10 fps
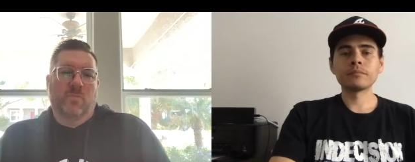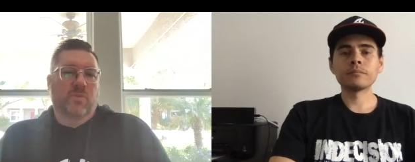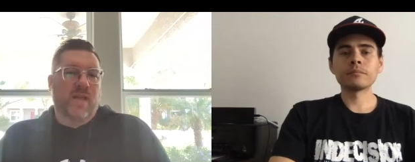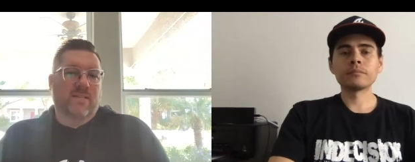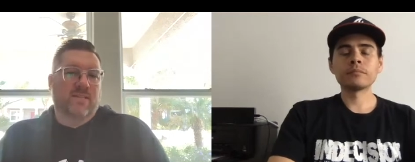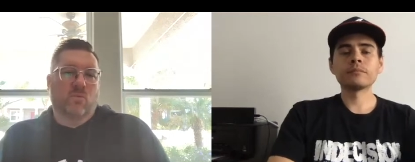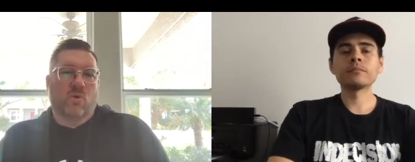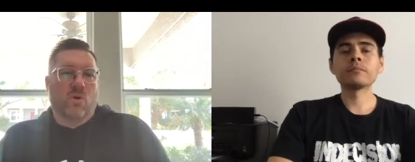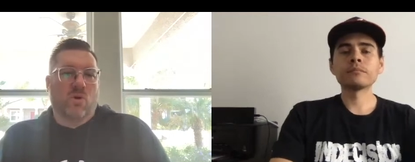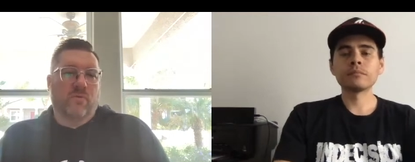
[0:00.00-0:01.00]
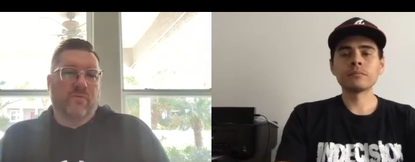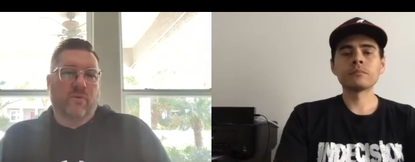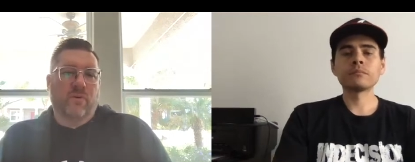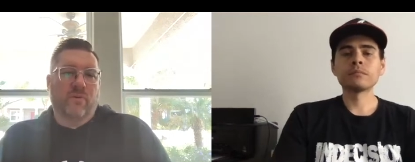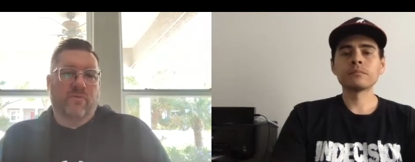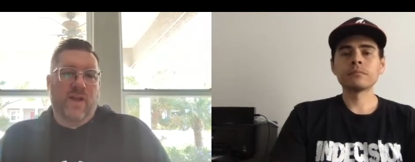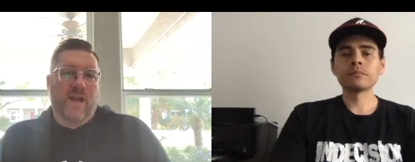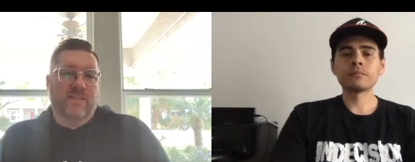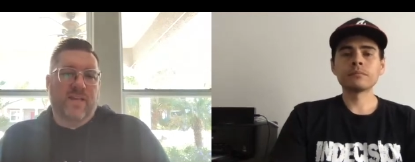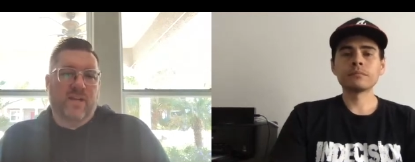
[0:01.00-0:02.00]
Speaker 1: plays a
Speaker 2: role for for
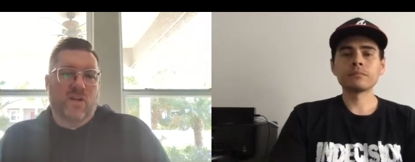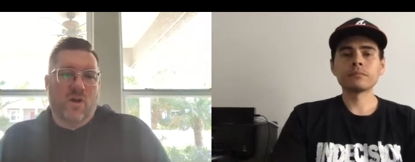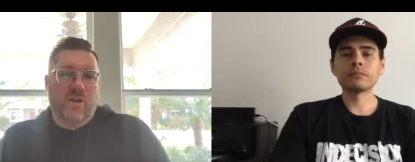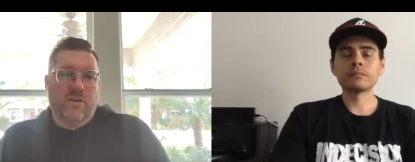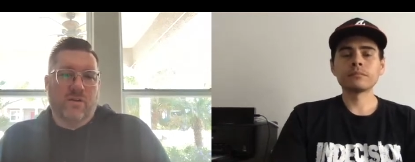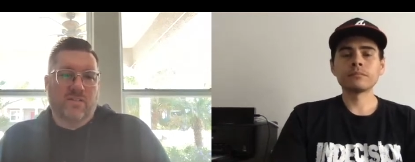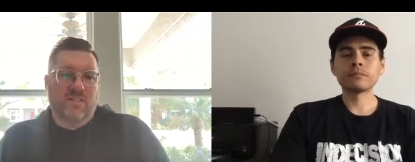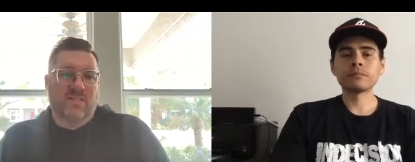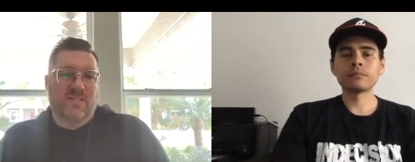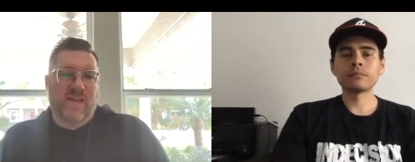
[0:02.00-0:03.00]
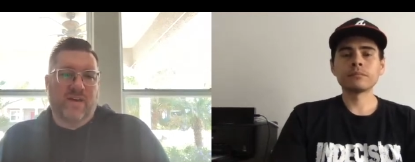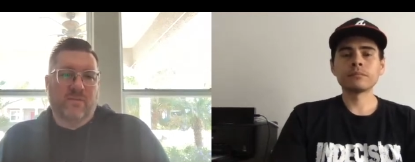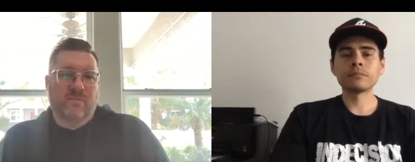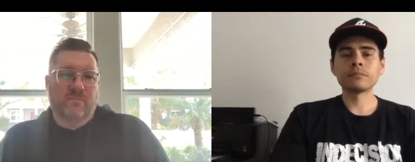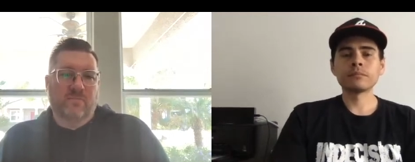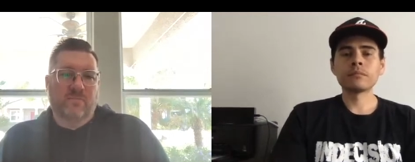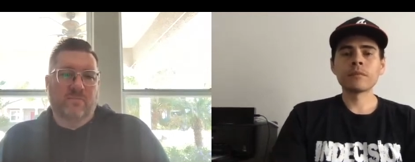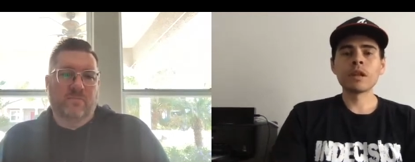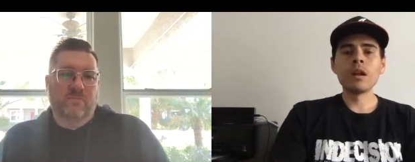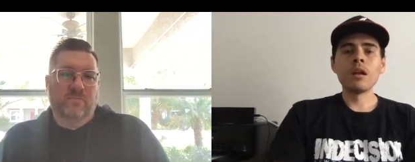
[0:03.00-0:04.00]
Isaiah Collier? Is this a tell?
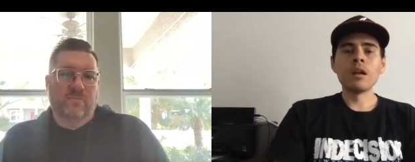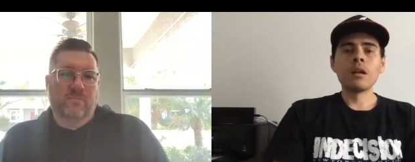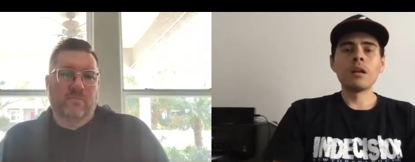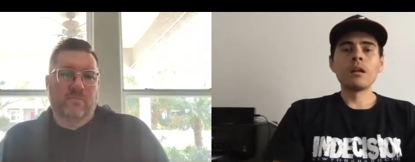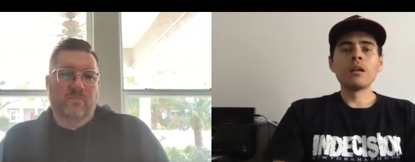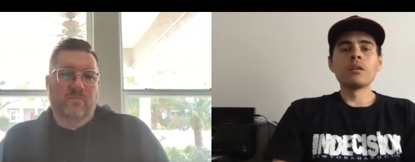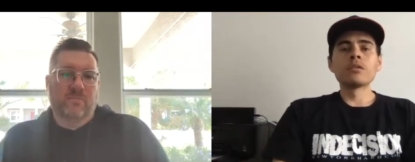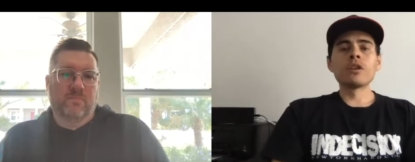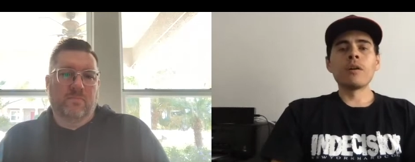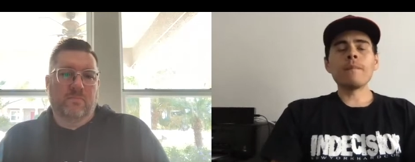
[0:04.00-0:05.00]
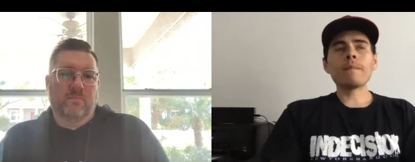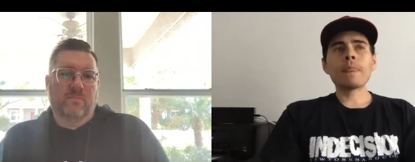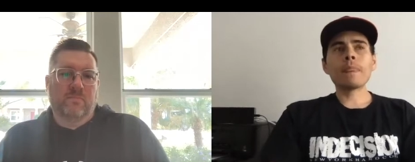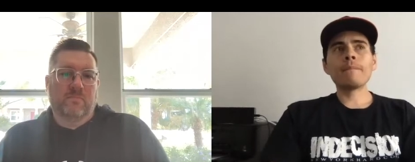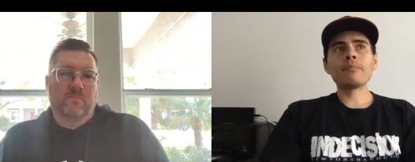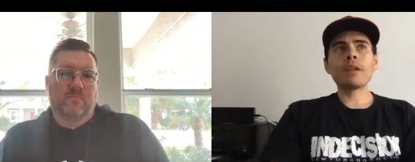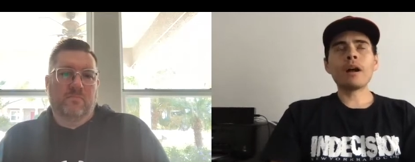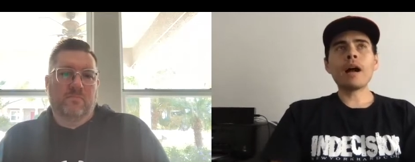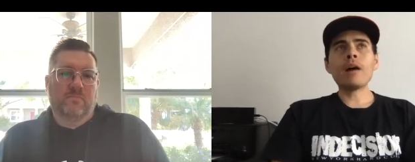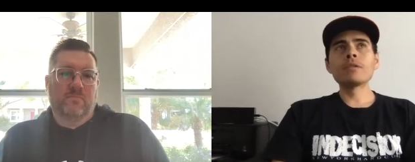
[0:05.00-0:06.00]
So,
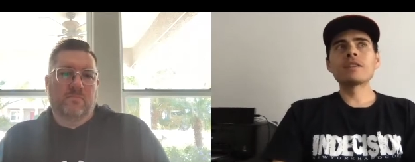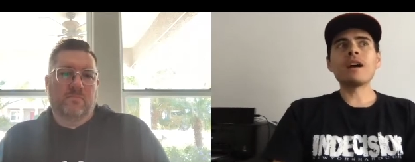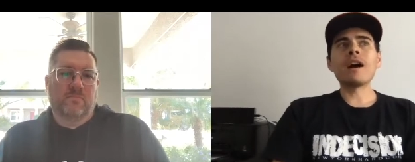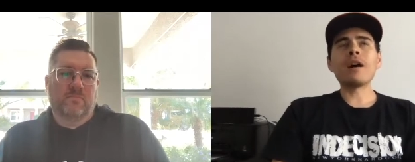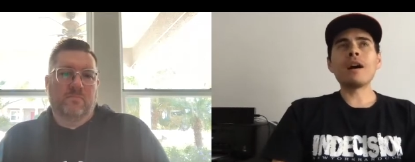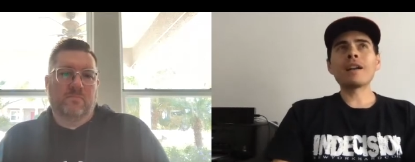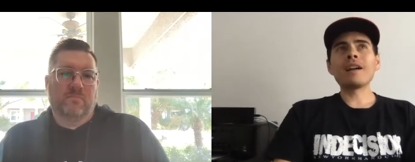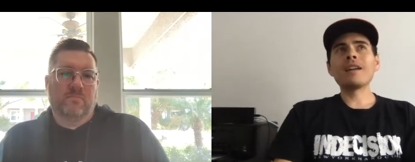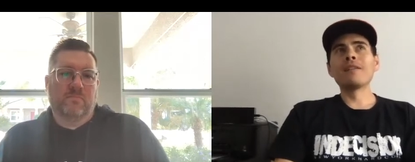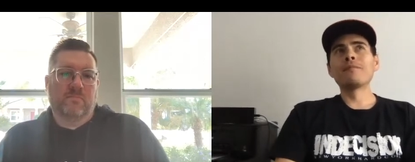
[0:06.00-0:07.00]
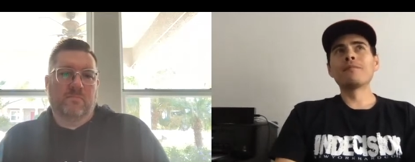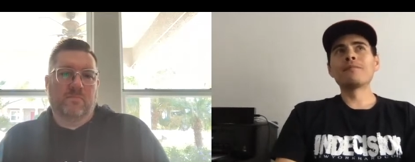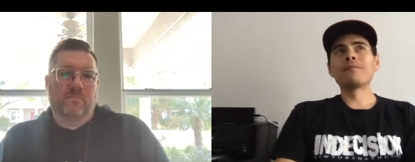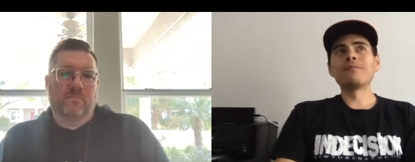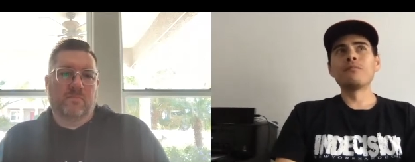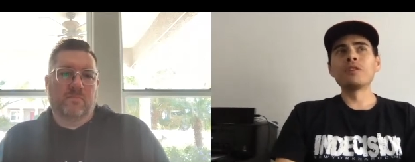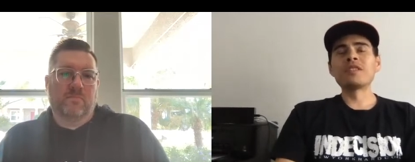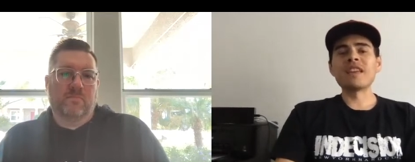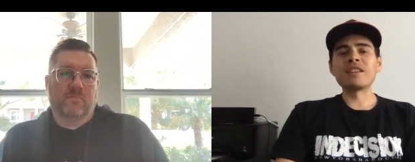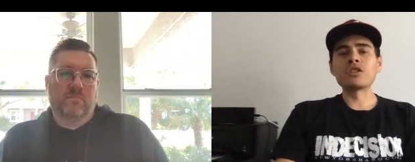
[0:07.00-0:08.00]
I would I, I kind of would
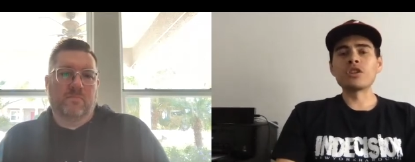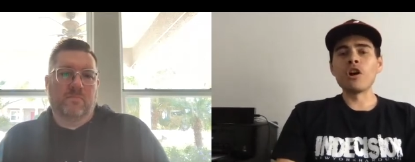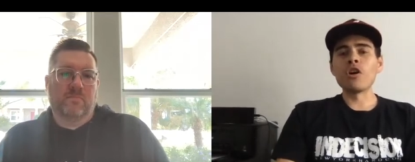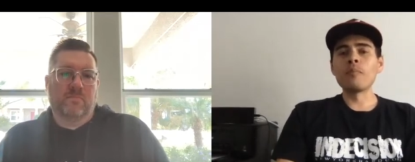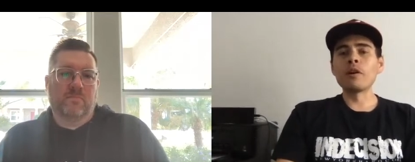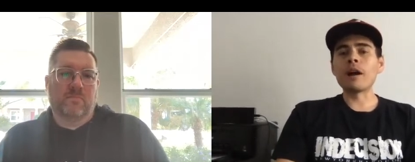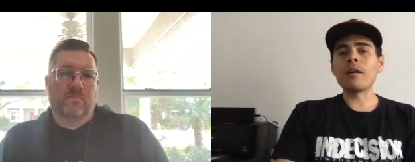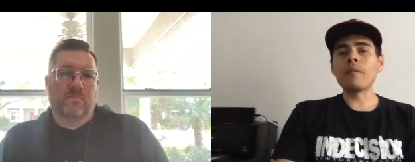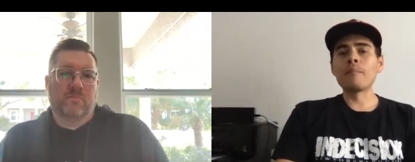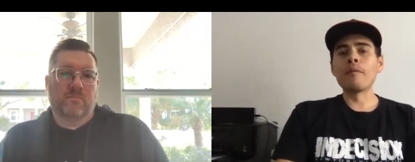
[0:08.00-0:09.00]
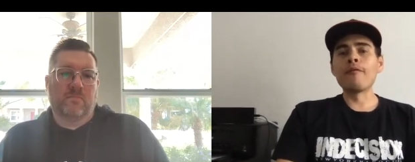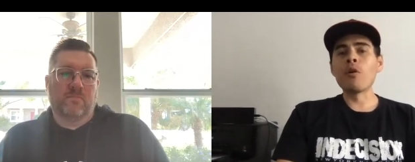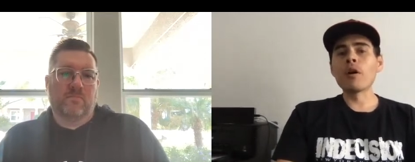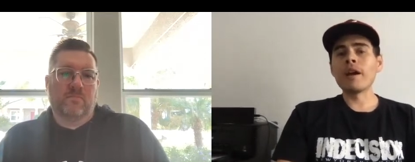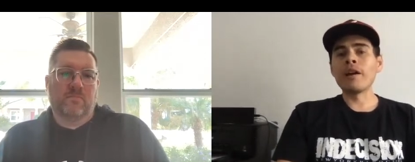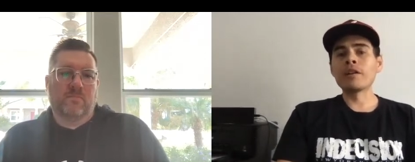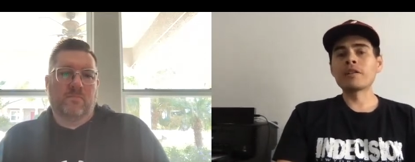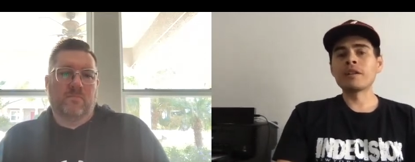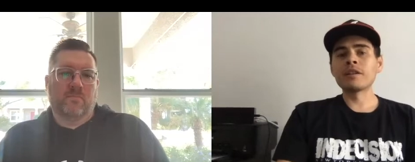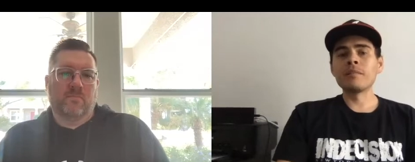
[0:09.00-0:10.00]
say so, but before
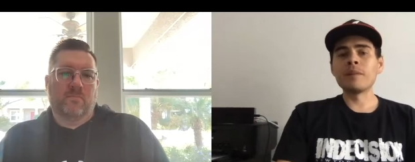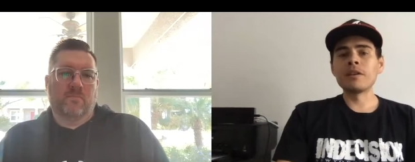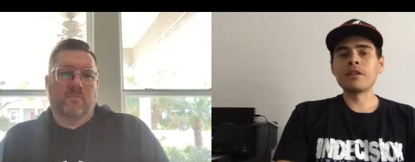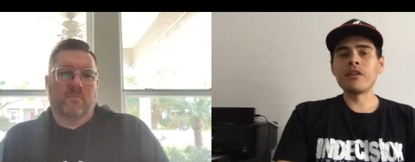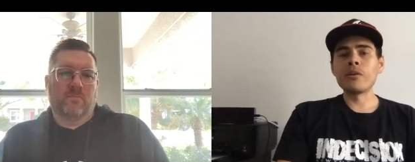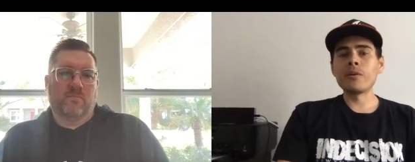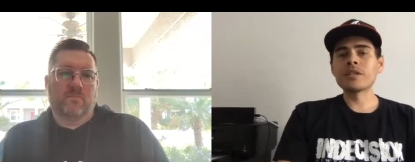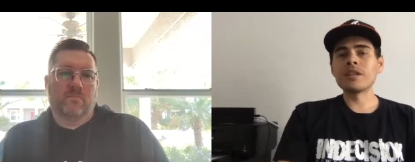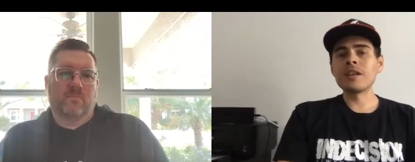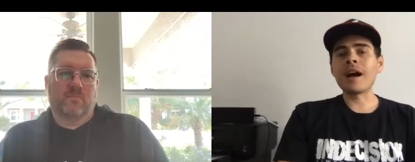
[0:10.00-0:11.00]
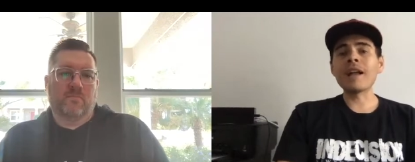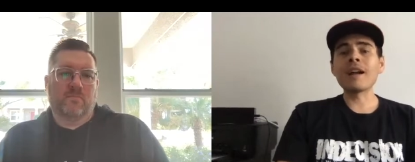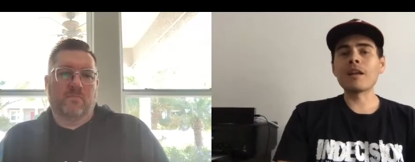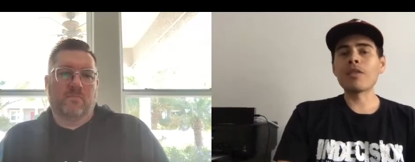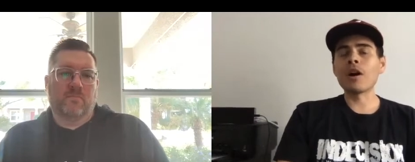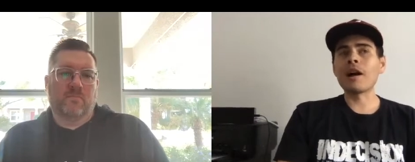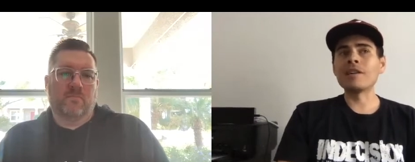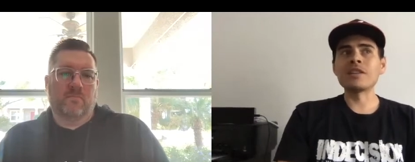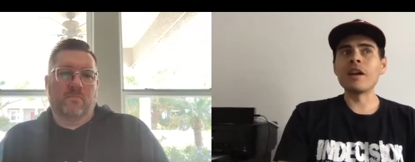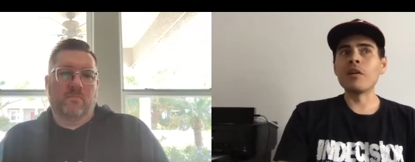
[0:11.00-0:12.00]
Arrington committed to USC, I kind of thought
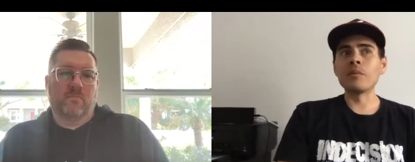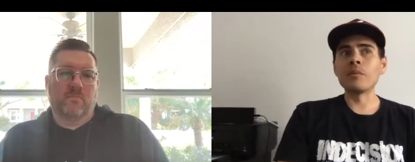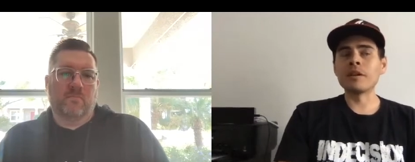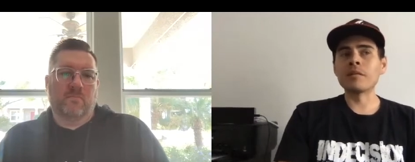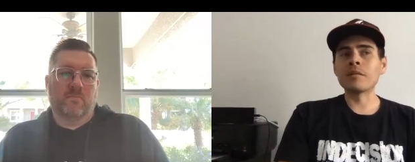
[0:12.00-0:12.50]
Isaiah was going to